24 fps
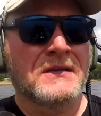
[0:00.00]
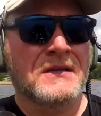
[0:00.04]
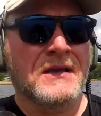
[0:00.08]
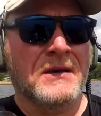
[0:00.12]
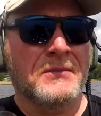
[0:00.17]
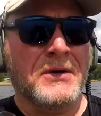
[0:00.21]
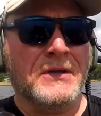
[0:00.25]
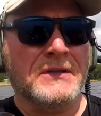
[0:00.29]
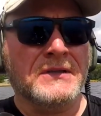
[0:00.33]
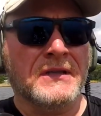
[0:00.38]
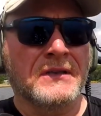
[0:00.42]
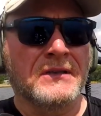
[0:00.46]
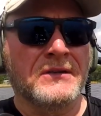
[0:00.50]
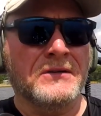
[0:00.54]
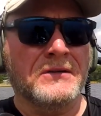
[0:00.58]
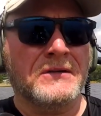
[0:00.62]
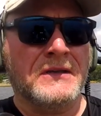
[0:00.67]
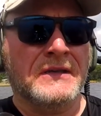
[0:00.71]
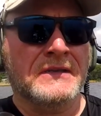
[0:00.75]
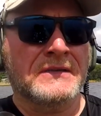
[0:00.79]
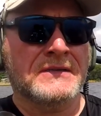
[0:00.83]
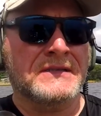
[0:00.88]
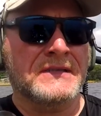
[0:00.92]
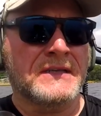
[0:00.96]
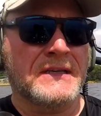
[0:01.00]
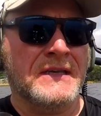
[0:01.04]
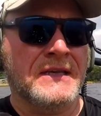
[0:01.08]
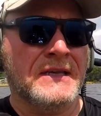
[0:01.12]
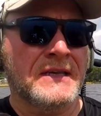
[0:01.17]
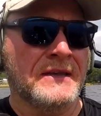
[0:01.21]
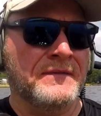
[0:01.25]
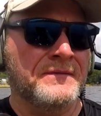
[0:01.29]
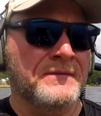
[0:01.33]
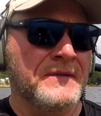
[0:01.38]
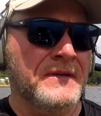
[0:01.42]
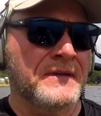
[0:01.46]
I'm going to have to look and see
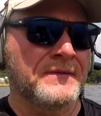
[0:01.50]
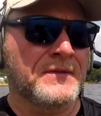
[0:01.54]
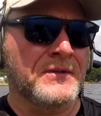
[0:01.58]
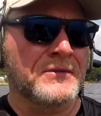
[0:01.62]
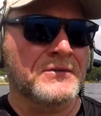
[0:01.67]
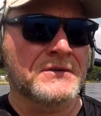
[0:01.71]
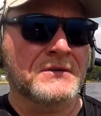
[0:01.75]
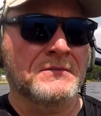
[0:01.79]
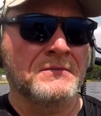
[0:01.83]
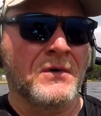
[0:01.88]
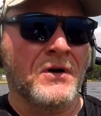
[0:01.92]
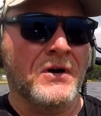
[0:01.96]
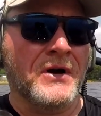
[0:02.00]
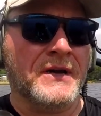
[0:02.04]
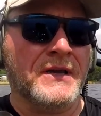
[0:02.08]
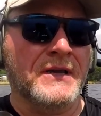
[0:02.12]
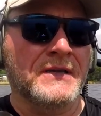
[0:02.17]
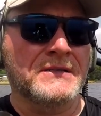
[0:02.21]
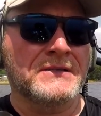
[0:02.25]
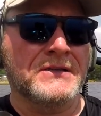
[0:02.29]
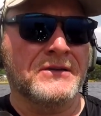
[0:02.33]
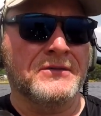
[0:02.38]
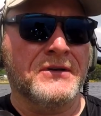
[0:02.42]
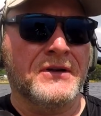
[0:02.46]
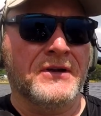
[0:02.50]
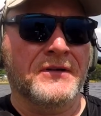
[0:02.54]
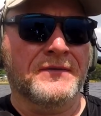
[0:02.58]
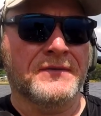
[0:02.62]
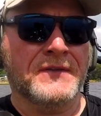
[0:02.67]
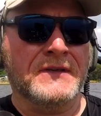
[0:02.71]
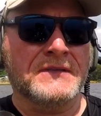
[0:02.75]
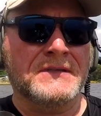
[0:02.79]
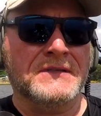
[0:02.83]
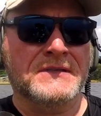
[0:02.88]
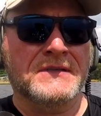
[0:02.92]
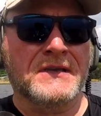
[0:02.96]
if, if there's some markings on here. If
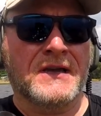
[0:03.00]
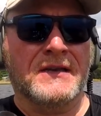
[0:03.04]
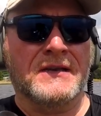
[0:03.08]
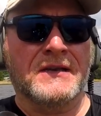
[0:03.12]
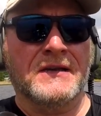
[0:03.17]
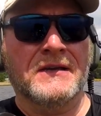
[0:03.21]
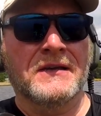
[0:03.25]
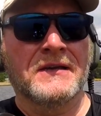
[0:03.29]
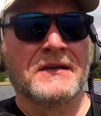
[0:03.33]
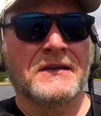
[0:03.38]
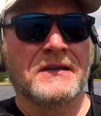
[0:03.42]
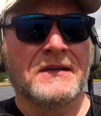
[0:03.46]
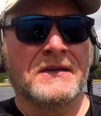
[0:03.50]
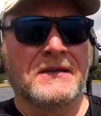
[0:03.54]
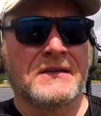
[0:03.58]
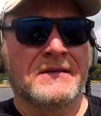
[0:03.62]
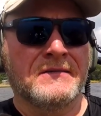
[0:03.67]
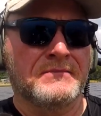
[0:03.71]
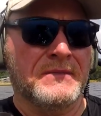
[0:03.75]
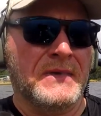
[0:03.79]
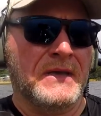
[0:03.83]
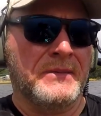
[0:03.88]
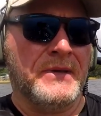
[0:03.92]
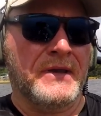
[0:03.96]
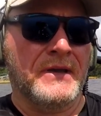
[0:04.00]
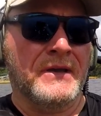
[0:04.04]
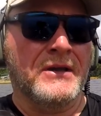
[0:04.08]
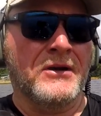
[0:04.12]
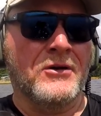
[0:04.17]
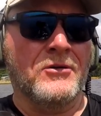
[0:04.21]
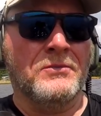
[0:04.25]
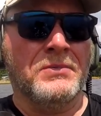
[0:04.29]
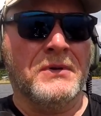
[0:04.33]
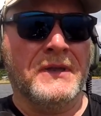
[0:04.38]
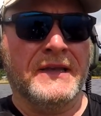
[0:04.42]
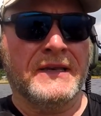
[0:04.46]
this is not a maybe a
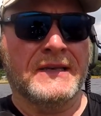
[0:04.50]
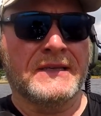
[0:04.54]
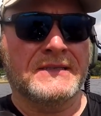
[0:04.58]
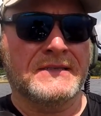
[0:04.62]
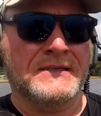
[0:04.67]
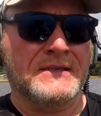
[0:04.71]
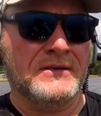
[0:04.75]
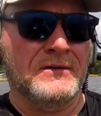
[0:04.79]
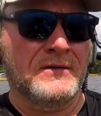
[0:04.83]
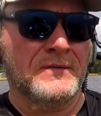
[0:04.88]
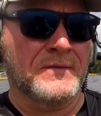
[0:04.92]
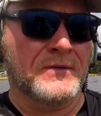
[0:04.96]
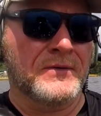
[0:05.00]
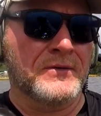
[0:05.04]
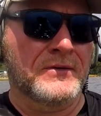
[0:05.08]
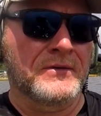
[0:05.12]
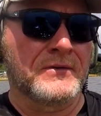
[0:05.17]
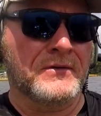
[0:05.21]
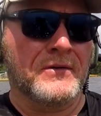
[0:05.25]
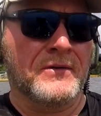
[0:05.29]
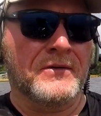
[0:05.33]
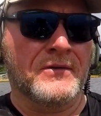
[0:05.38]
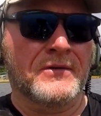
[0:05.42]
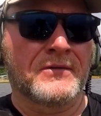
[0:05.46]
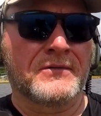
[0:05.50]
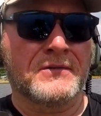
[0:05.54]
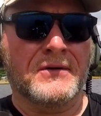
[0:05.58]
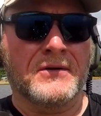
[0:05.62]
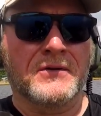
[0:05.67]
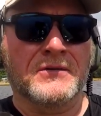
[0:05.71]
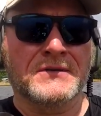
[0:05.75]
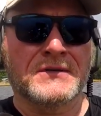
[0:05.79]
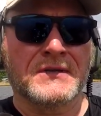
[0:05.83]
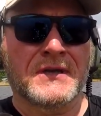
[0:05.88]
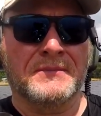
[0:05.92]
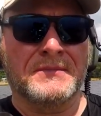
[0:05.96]
gold-plated silver or,
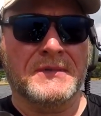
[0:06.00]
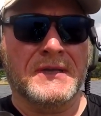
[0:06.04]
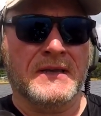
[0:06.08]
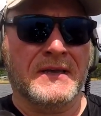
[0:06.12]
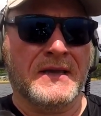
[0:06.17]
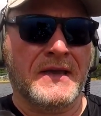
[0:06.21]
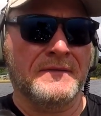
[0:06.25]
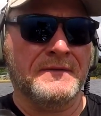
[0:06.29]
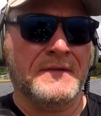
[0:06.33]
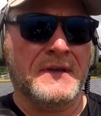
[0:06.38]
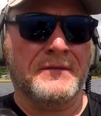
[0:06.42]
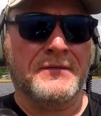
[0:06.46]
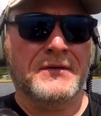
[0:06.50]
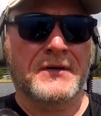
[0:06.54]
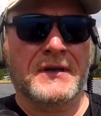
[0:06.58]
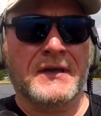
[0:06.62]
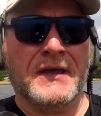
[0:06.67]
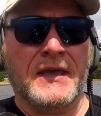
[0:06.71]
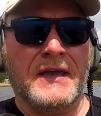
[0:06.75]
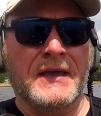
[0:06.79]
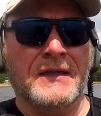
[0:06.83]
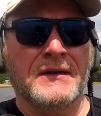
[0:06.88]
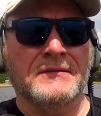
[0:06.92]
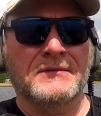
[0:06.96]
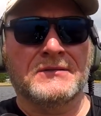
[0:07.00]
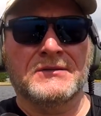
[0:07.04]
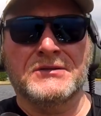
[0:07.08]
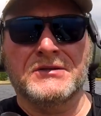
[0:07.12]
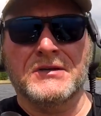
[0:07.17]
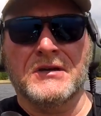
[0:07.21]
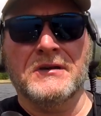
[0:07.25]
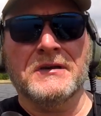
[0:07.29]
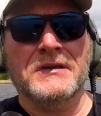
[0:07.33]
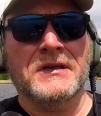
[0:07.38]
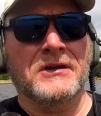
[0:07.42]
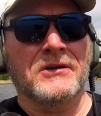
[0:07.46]
or something. I've never had
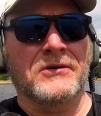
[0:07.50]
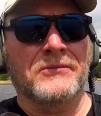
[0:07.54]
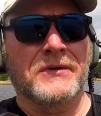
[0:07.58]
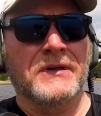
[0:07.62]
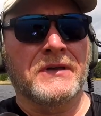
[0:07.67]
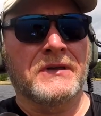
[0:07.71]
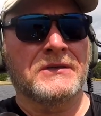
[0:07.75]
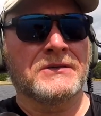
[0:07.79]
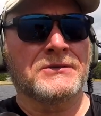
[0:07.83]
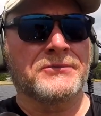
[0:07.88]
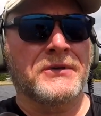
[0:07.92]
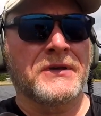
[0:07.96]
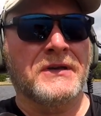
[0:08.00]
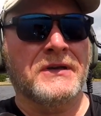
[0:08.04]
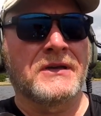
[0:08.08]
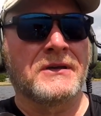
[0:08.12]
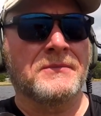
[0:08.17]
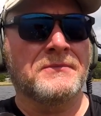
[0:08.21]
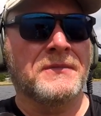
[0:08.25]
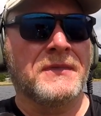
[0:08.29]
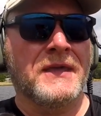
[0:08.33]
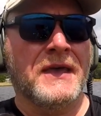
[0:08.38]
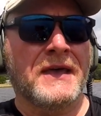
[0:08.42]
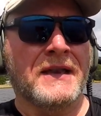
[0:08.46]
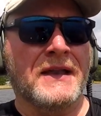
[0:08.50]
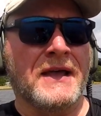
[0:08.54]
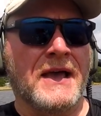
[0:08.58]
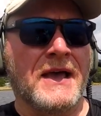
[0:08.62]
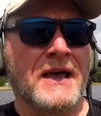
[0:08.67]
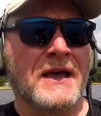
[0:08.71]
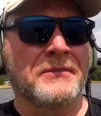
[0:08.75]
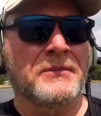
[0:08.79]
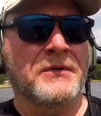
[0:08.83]
junk earrings ring up that high